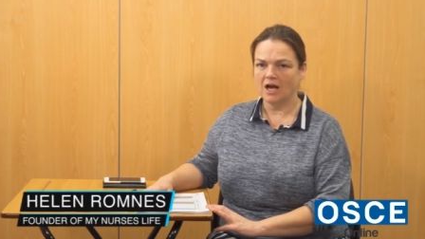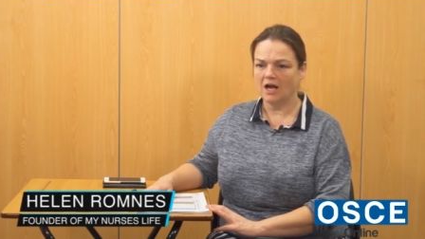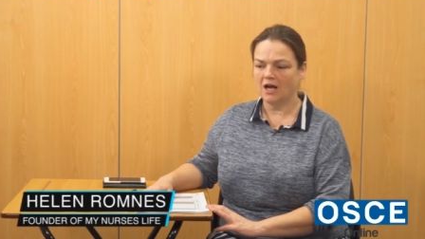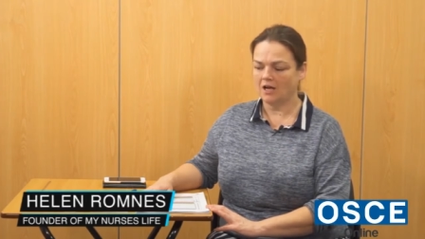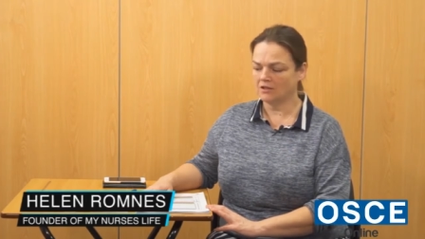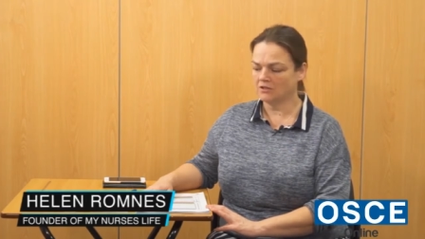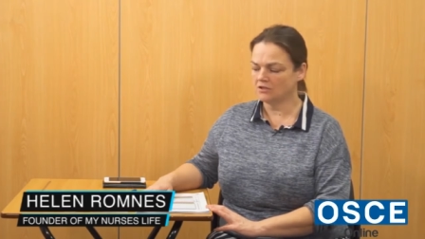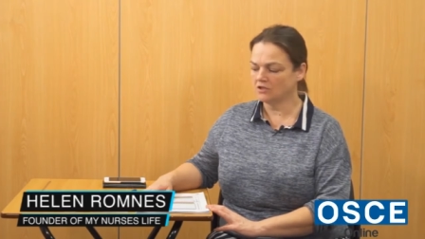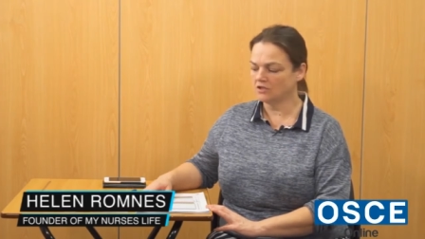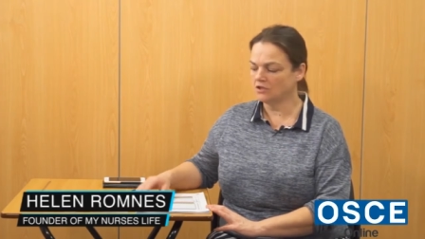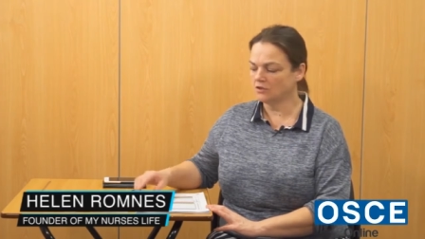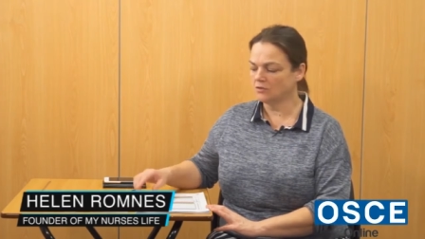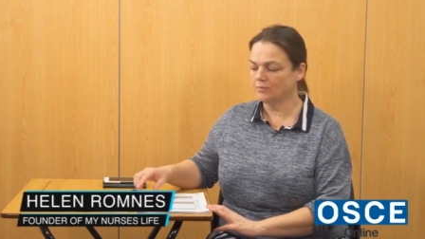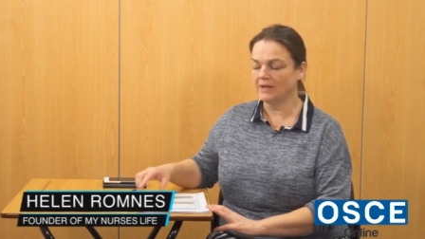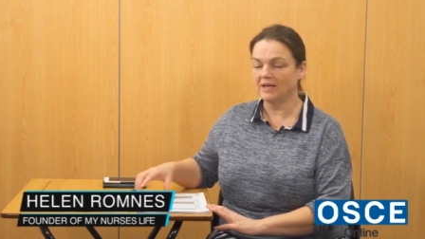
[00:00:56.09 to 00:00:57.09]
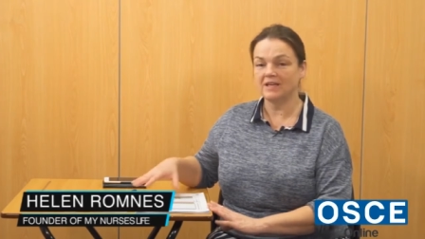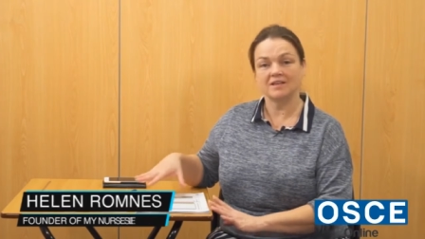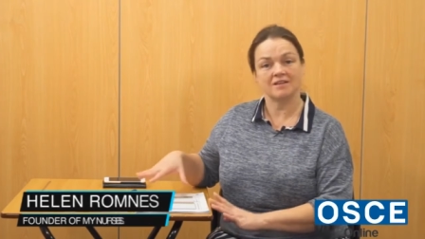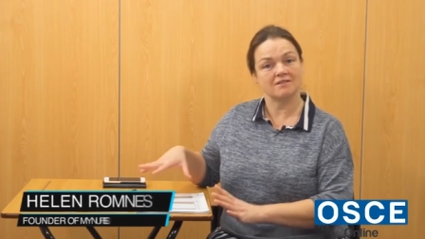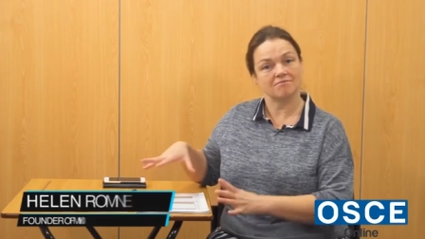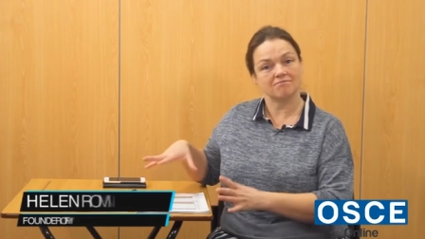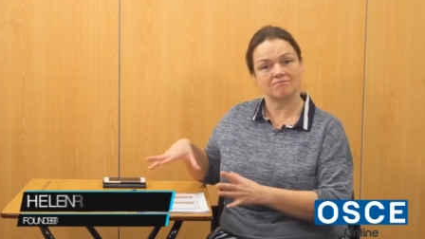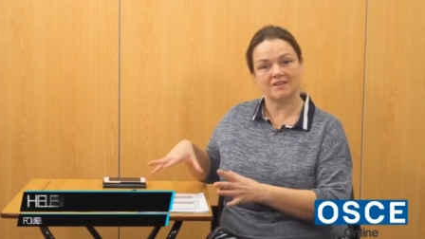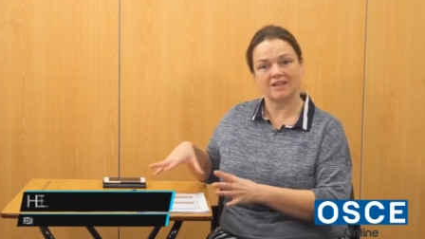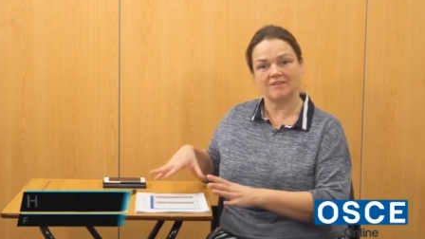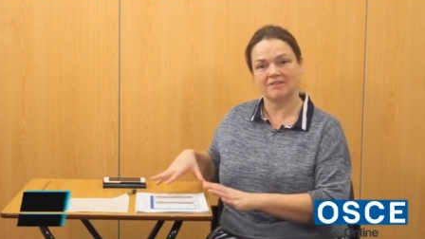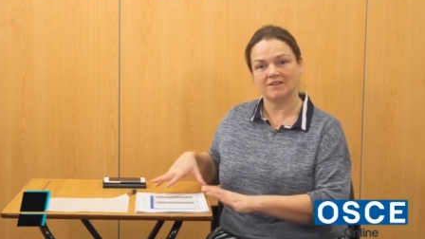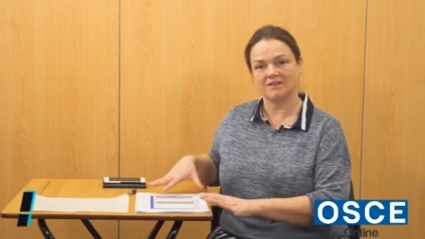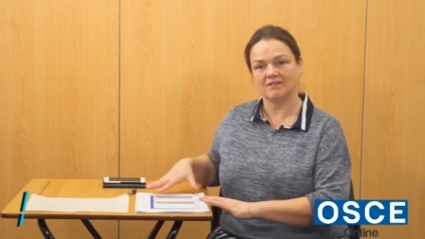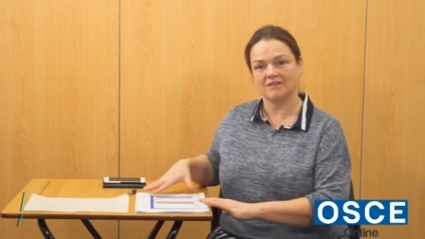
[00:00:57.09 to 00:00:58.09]
and you'll be
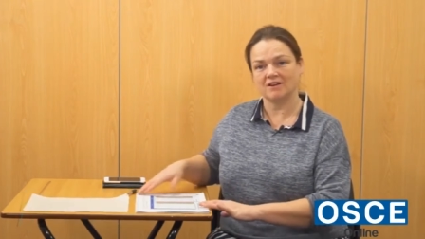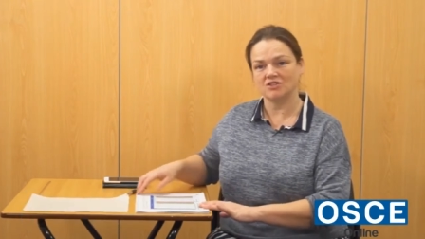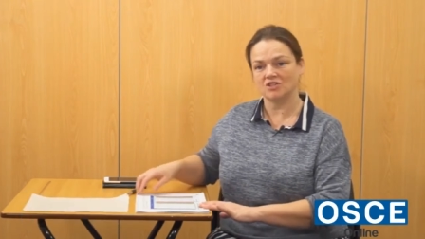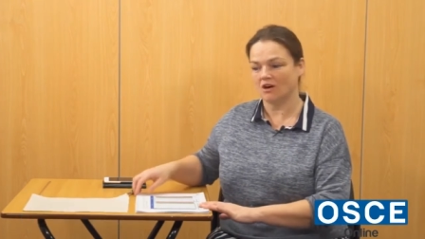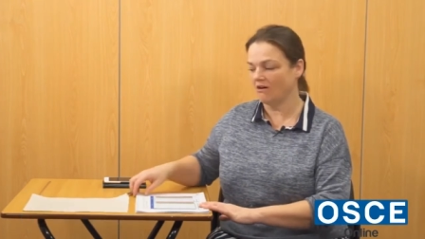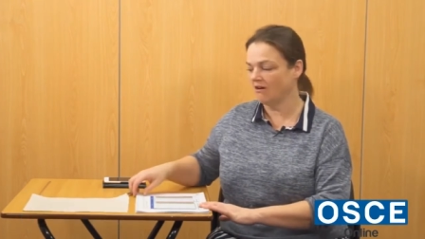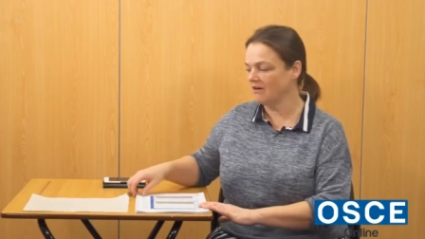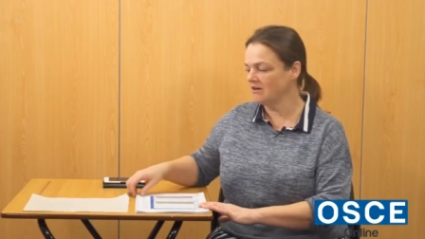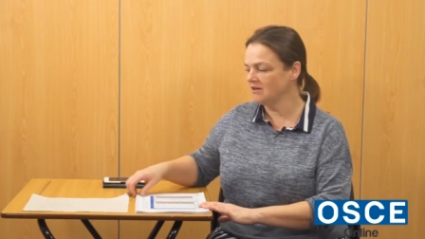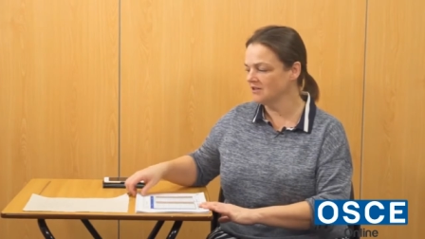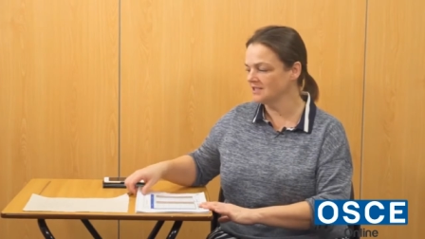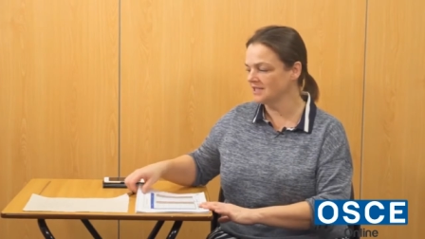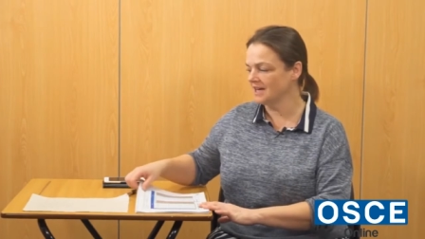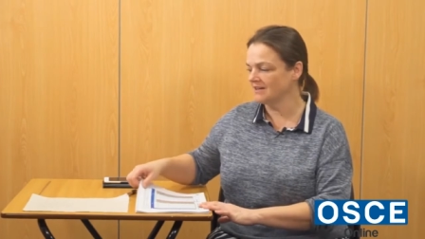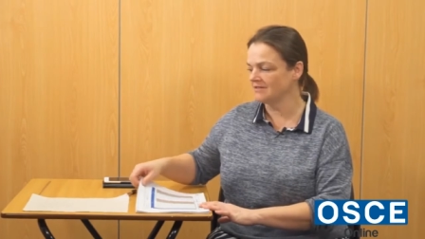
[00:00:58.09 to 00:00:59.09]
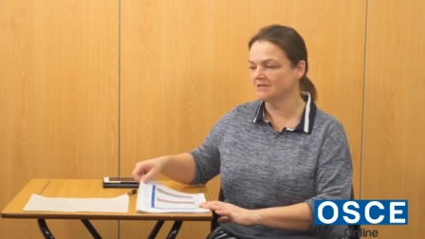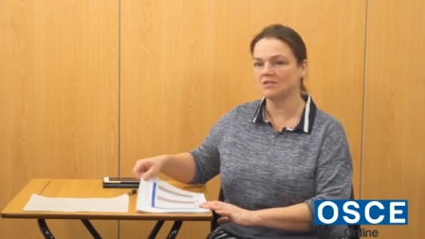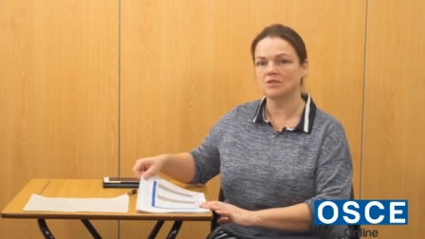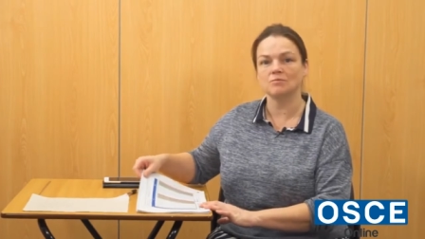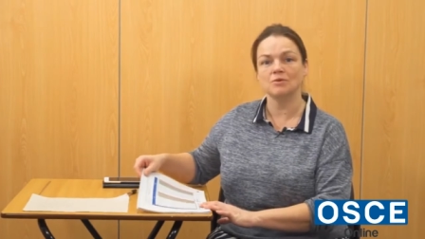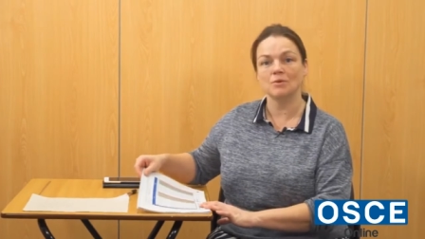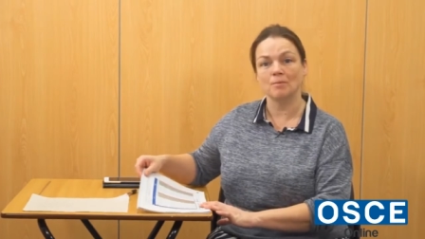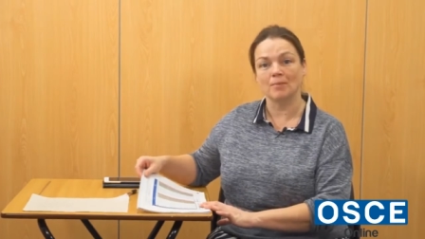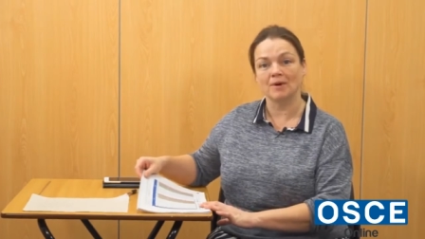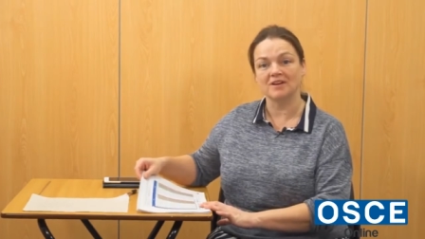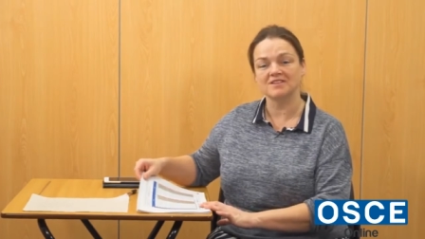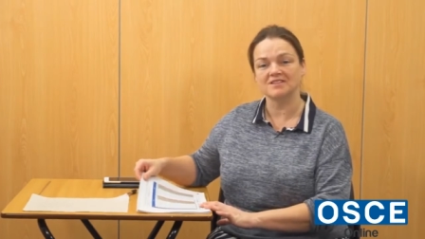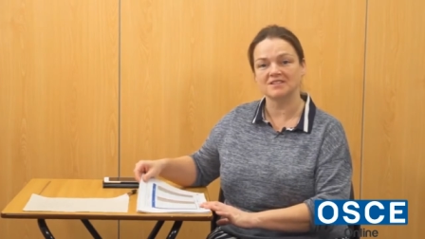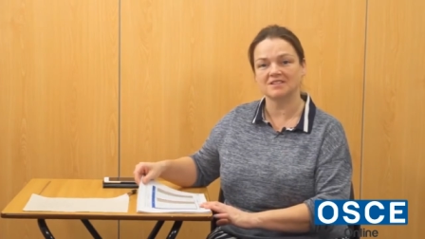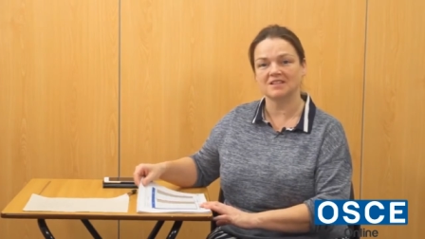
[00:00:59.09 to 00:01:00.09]
given a chart and some
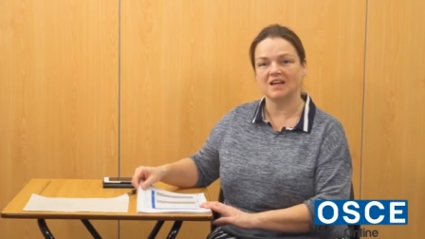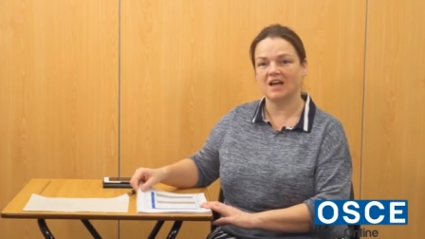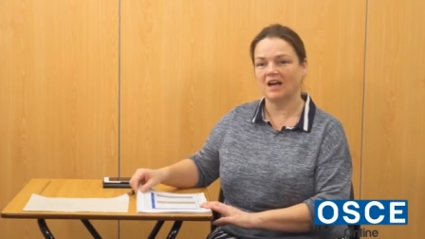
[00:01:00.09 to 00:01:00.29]
numbers,